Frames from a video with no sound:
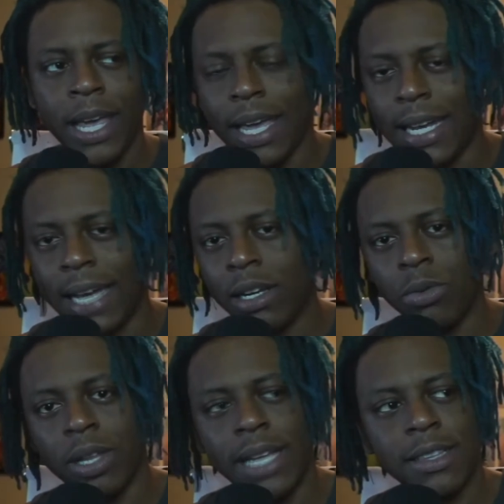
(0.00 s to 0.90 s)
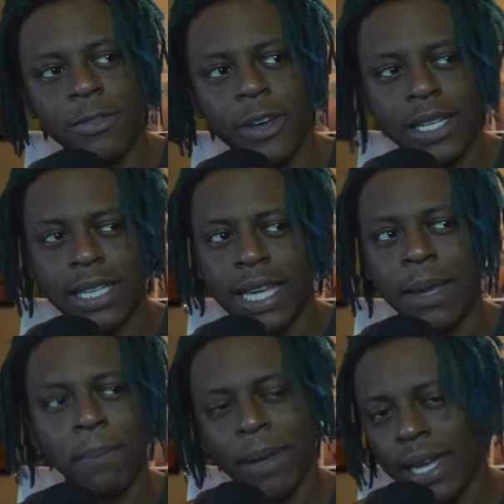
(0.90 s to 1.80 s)
And I don't like the fact that they
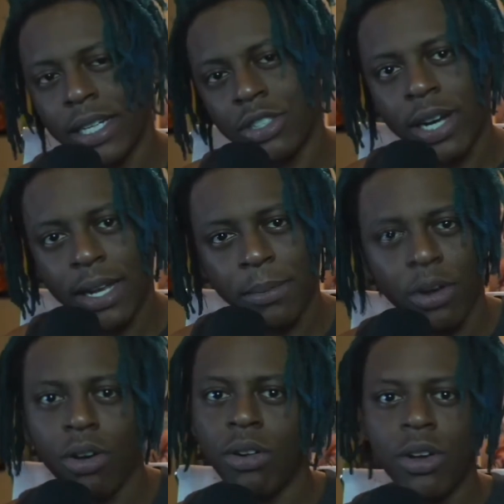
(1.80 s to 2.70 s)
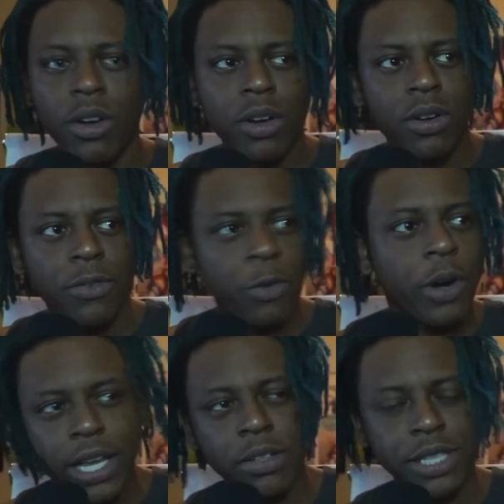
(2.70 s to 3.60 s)
abandoned Dragon Ball for
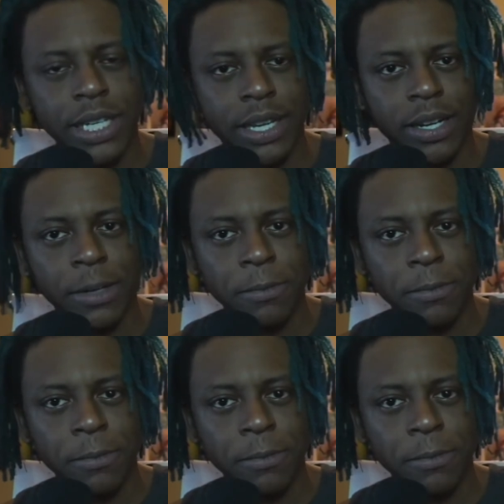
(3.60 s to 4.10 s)
Guilty Gear.